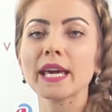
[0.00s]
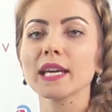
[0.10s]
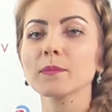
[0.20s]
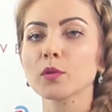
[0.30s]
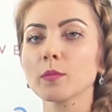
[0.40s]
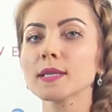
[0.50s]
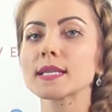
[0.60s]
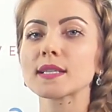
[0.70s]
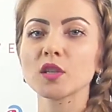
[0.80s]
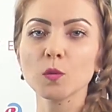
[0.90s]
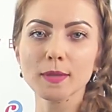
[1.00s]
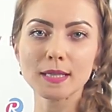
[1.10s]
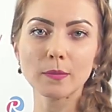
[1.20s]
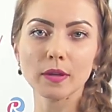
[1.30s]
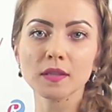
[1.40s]
It promises new
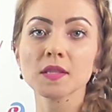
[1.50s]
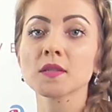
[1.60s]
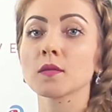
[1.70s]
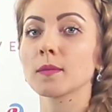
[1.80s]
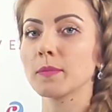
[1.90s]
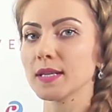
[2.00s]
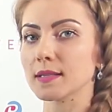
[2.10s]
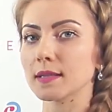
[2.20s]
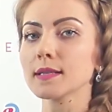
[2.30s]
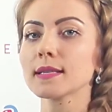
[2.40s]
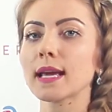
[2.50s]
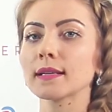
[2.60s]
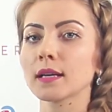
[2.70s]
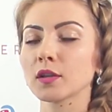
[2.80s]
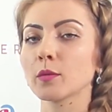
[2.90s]
possibilities to the business
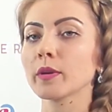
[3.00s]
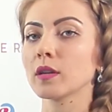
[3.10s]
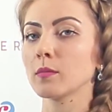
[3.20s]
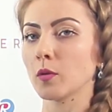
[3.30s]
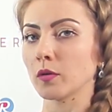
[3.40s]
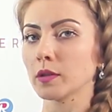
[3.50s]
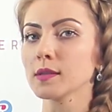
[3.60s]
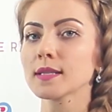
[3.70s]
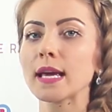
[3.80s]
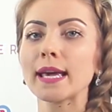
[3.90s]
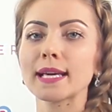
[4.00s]
and economical models,